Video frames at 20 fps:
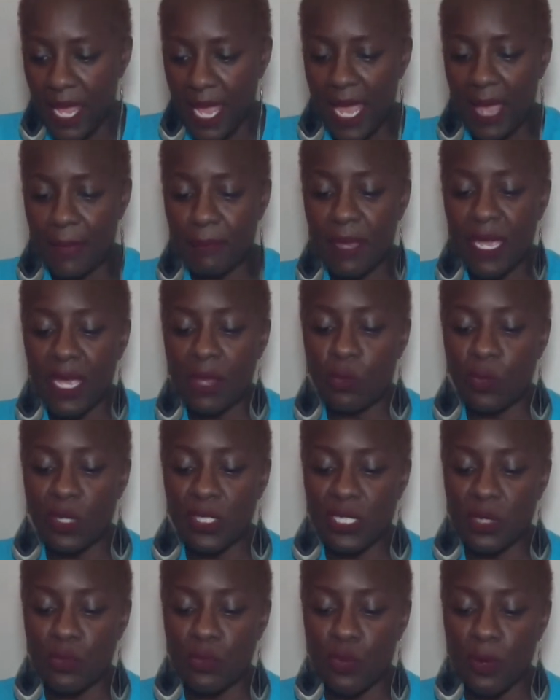A man
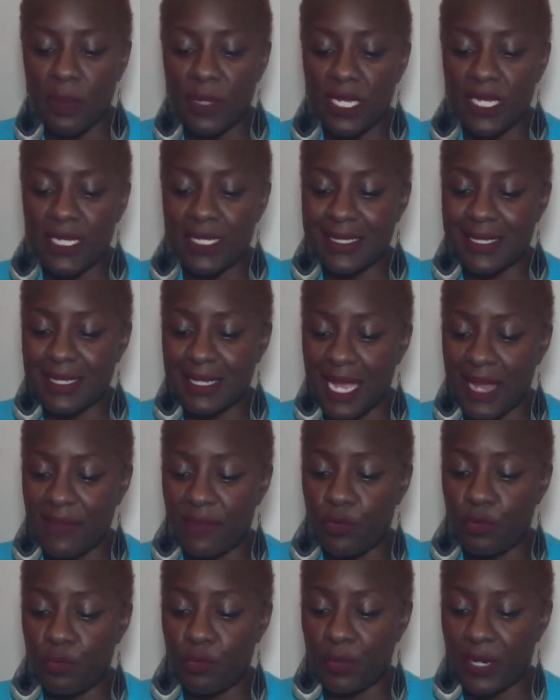wants a woman in his life
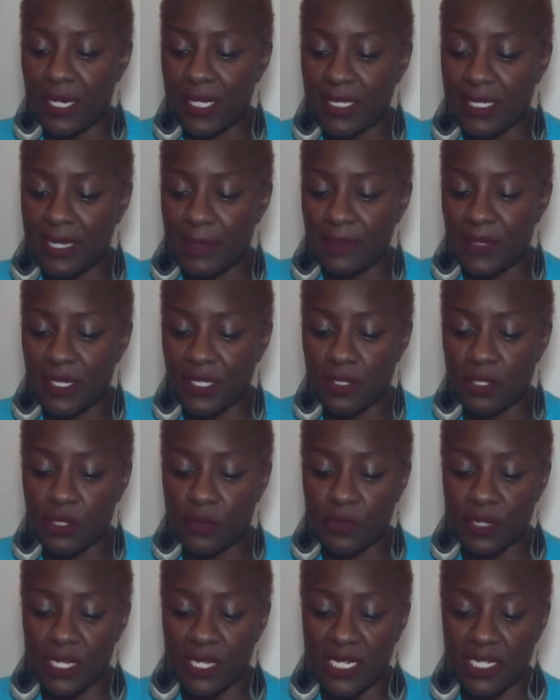who brings something to the
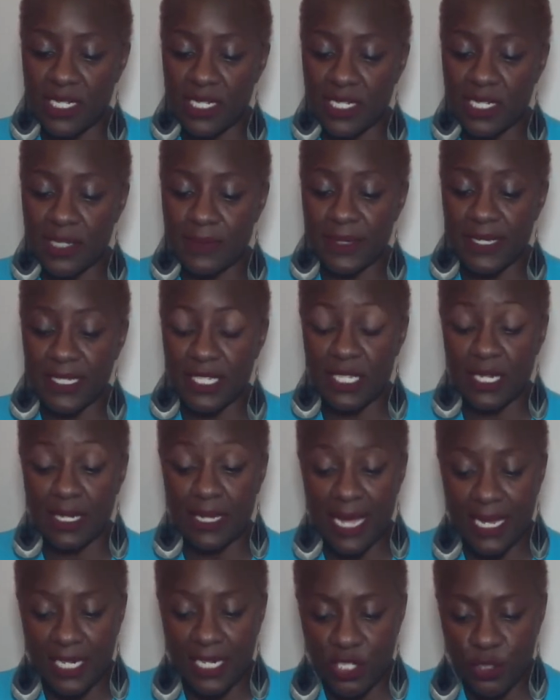relationship
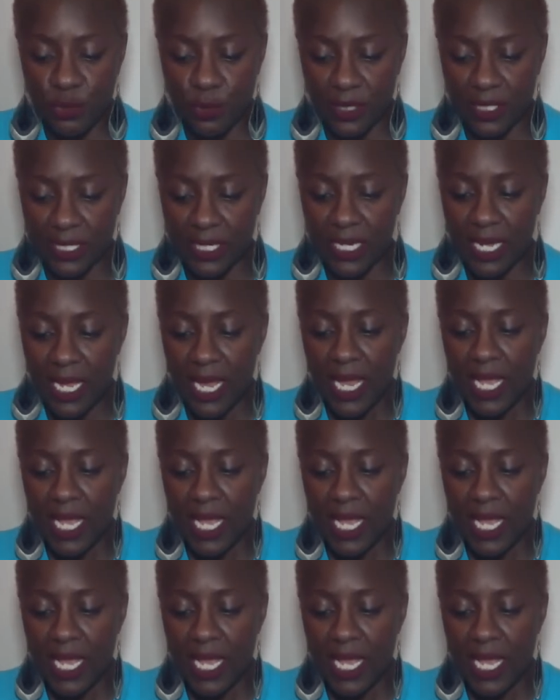intellectually.